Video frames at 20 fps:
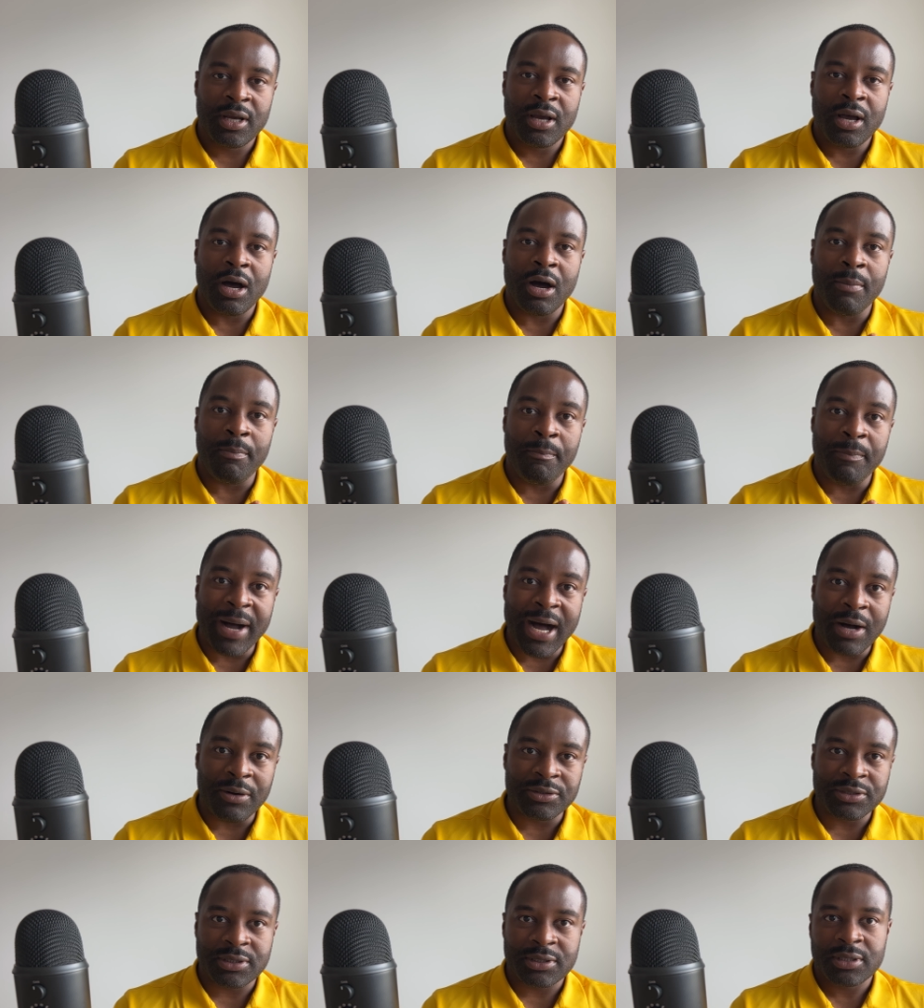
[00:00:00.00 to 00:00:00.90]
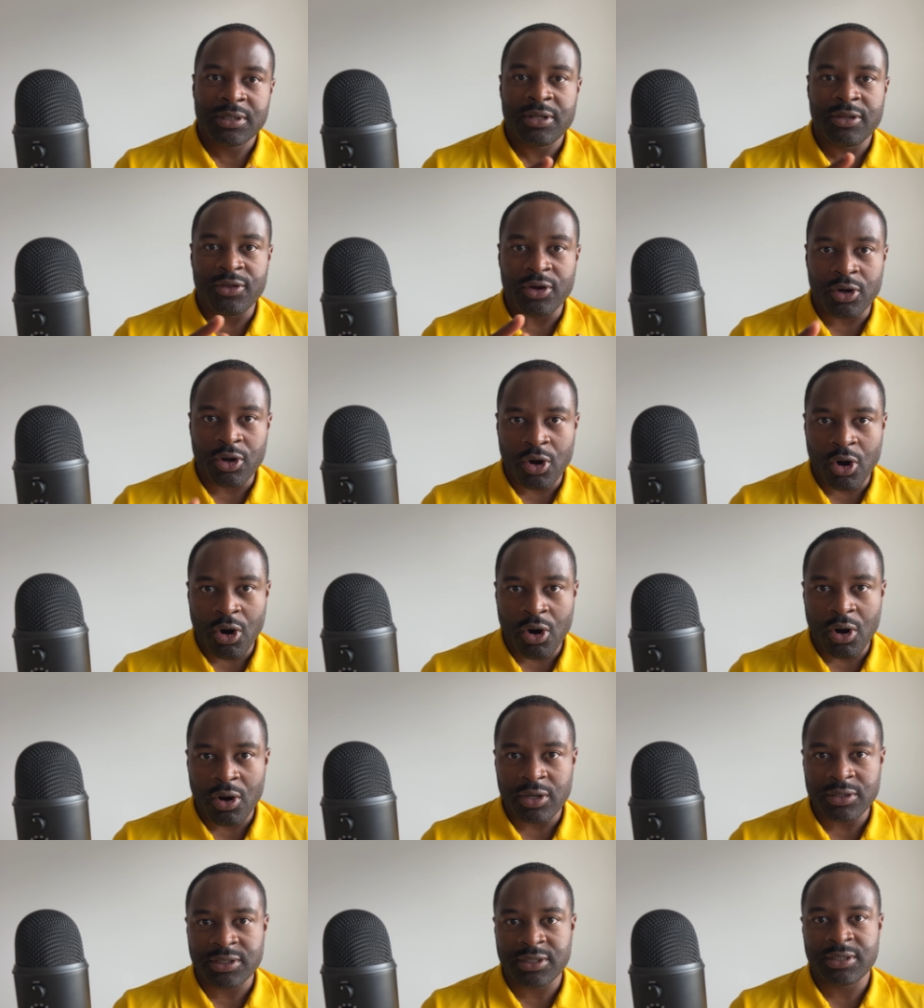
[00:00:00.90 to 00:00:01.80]
about the
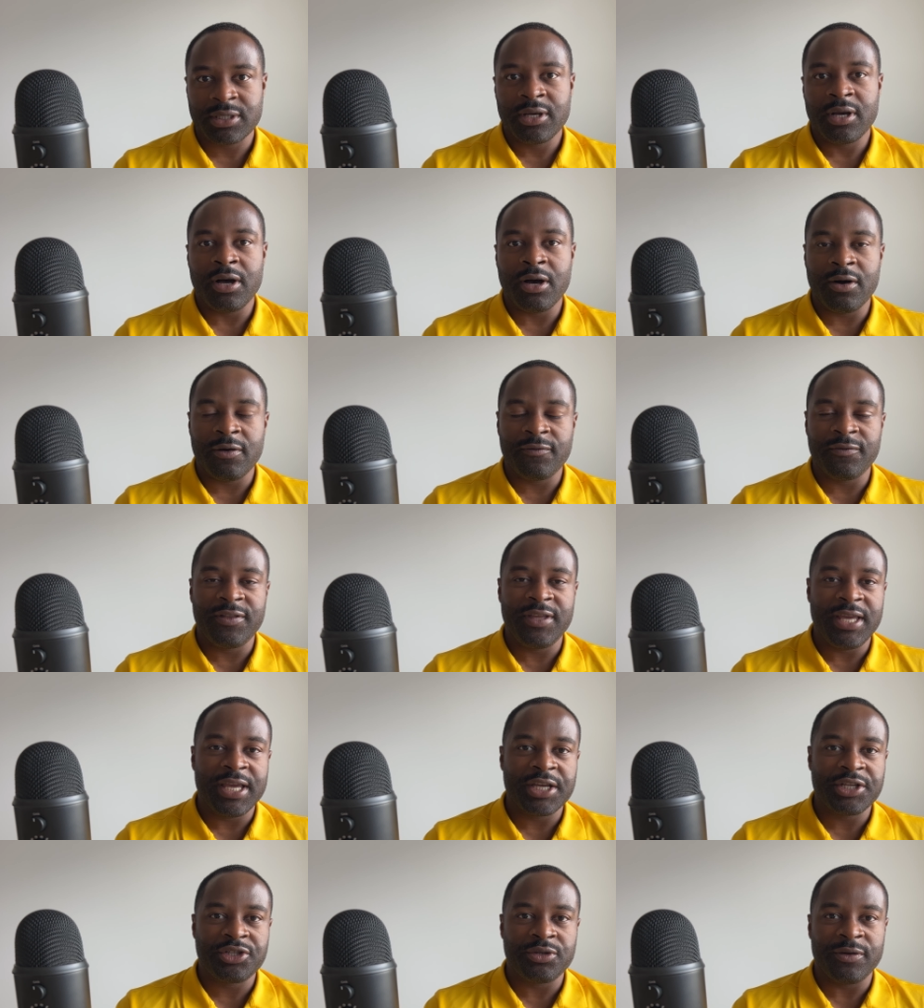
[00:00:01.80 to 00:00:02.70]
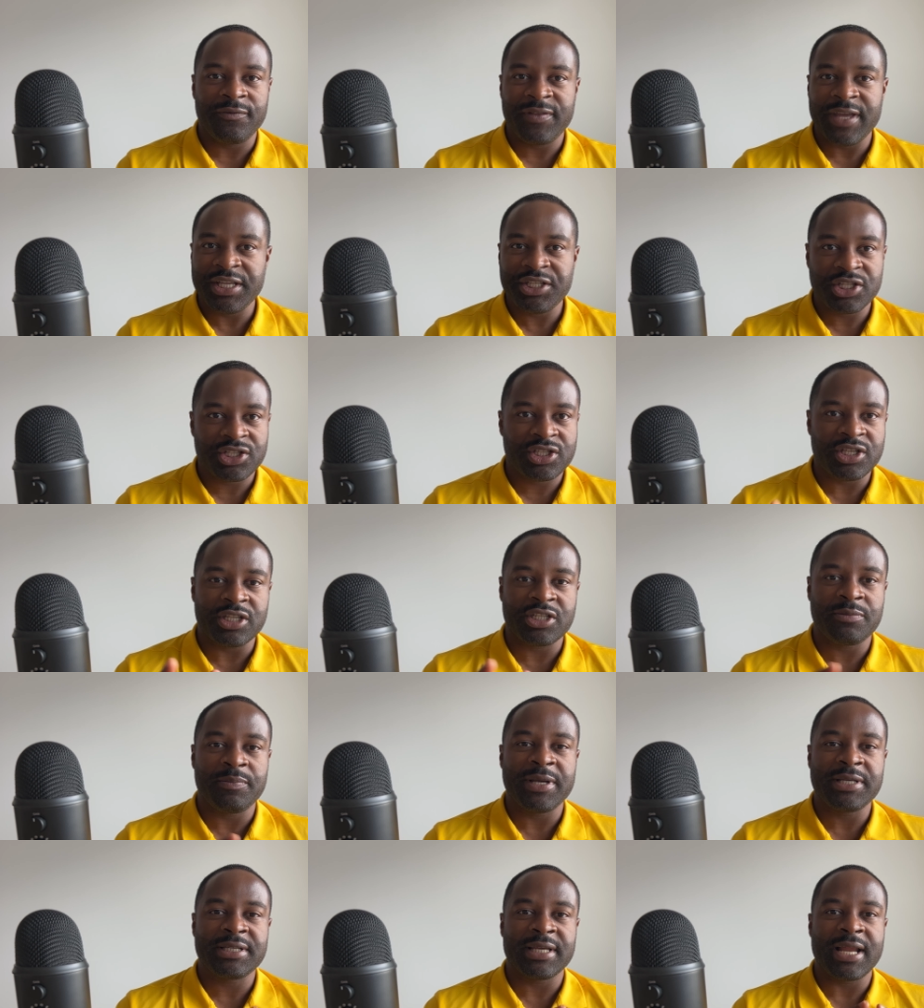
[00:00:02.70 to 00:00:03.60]
cause of the issue, if they just
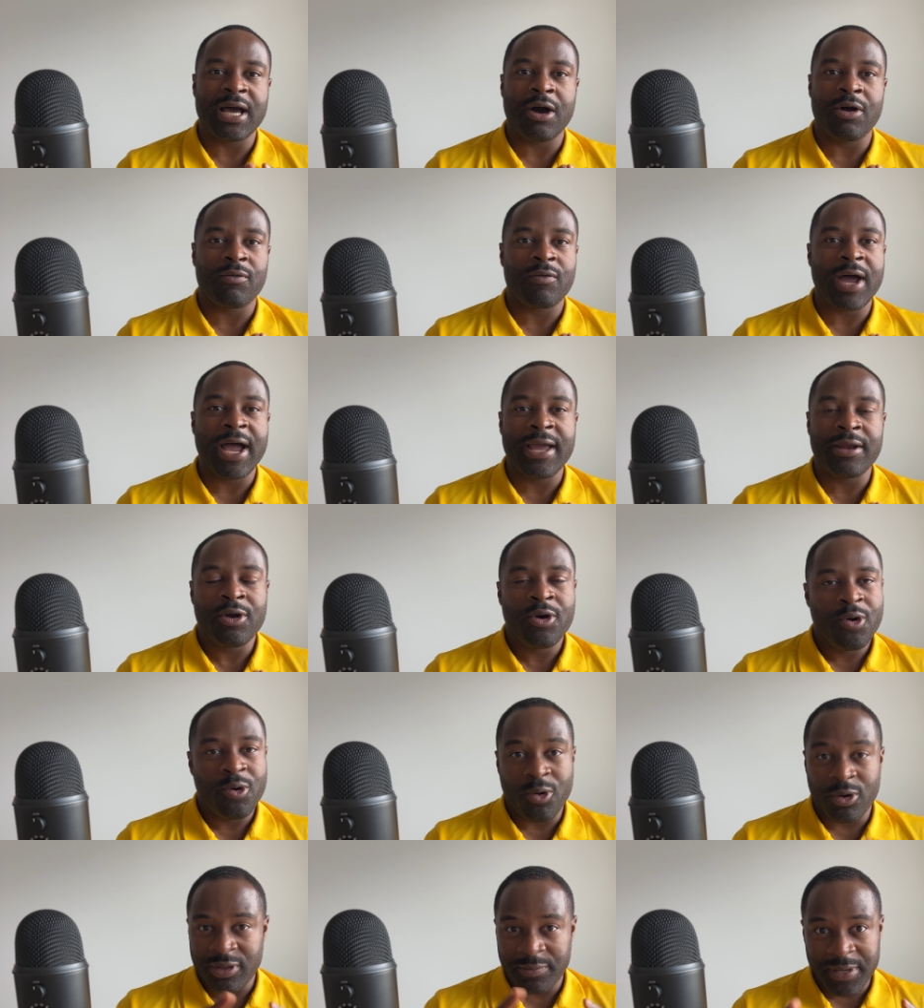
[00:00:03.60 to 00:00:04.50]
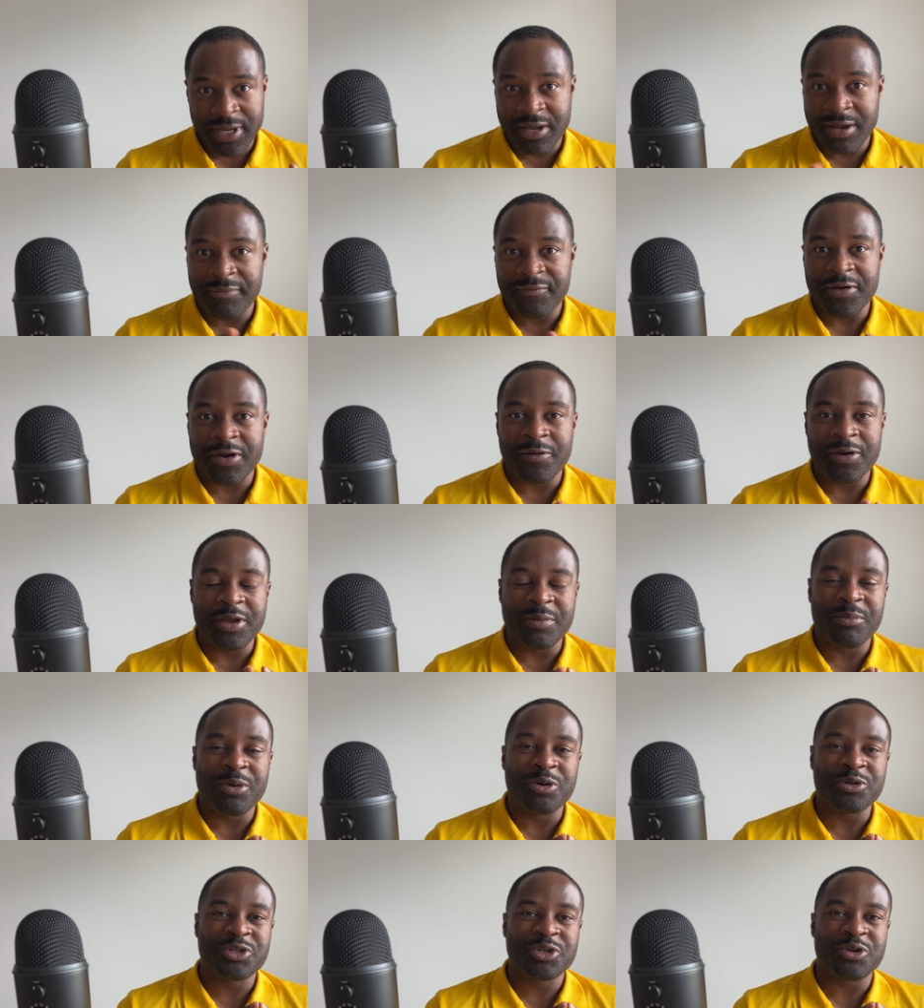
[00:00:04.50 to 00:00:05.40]
dismiss it outright, or they become very
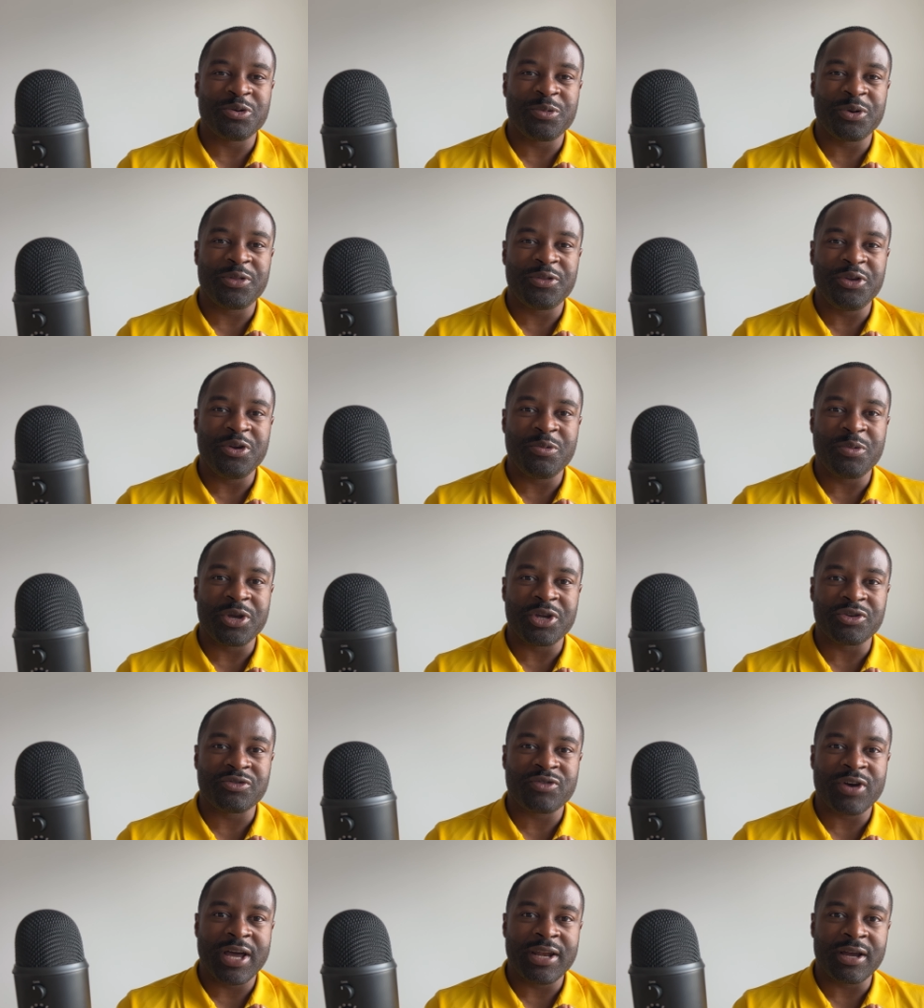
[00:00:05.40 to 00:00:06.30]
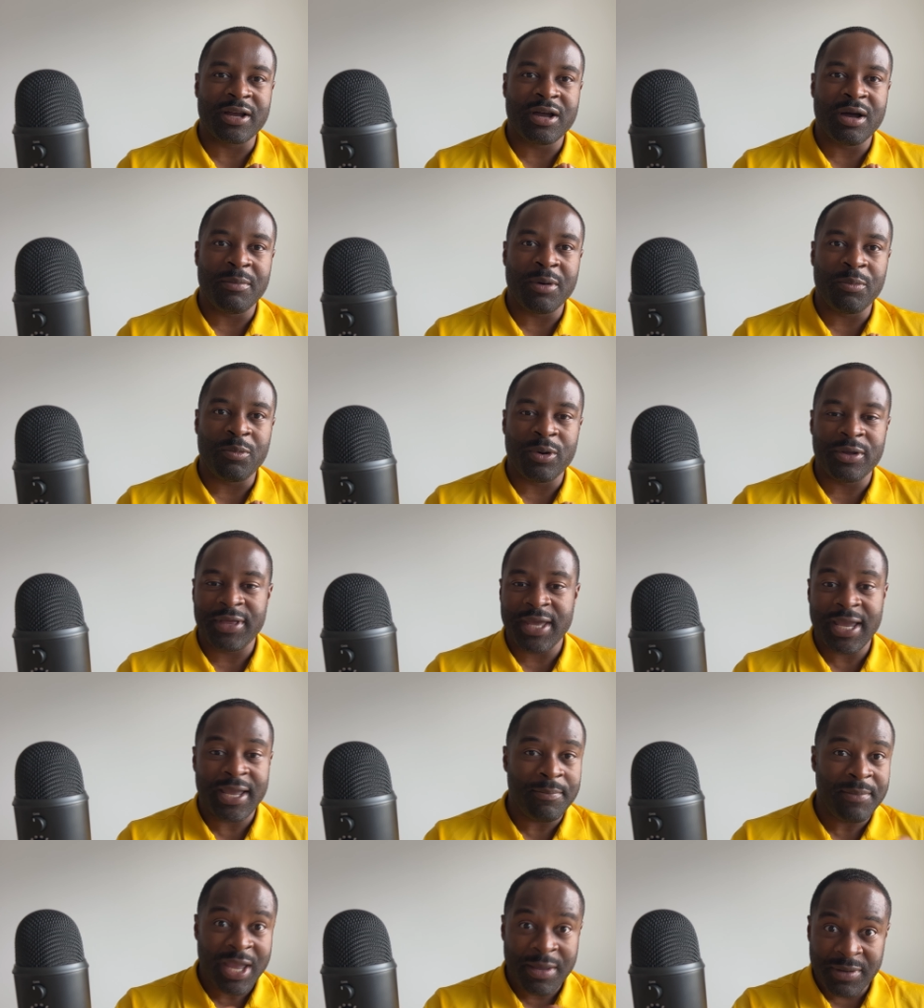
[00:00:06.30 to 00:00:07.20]
emotional with you when you're trying to come up with,
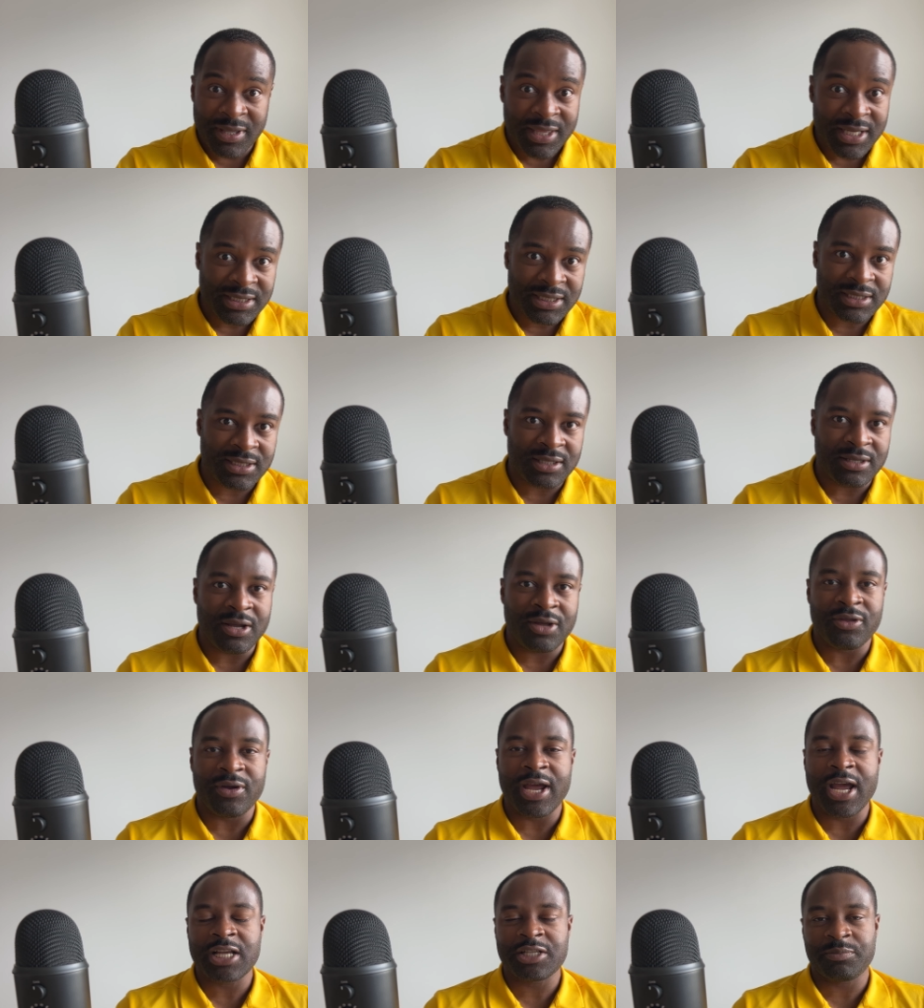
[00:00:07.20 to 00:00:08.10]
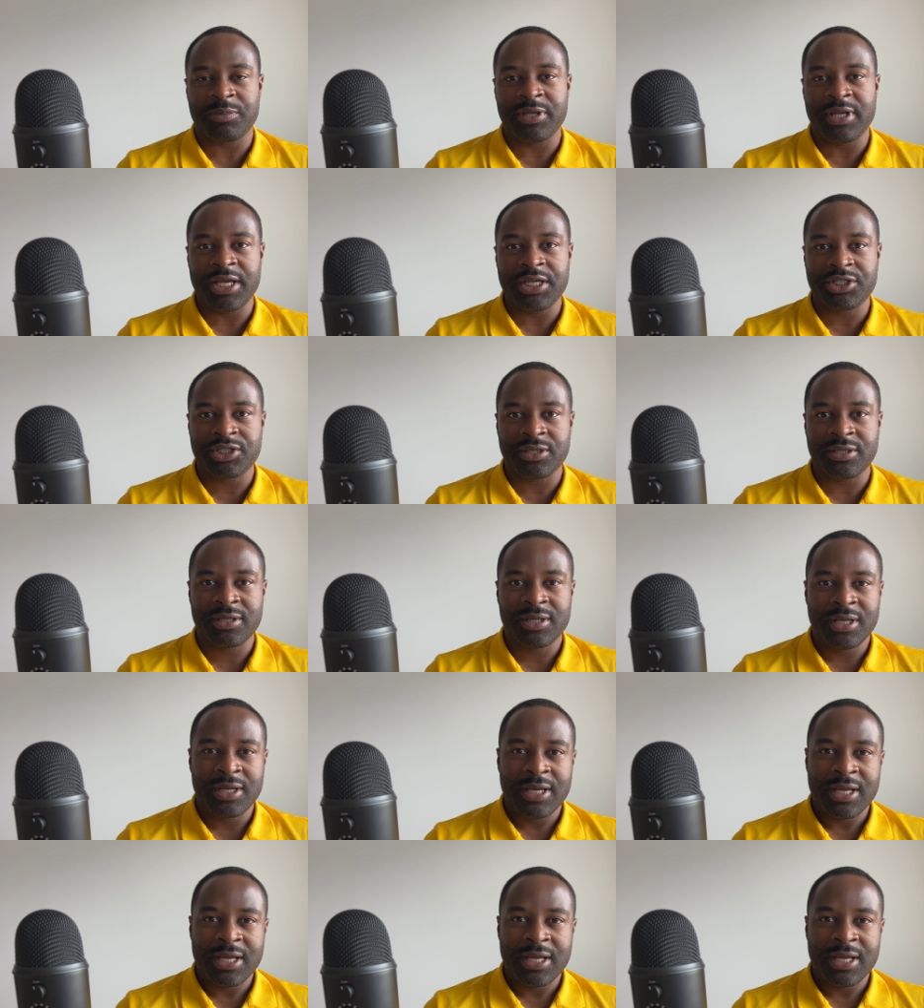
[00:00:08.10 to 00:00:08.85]
hey, maybe this is another explanation.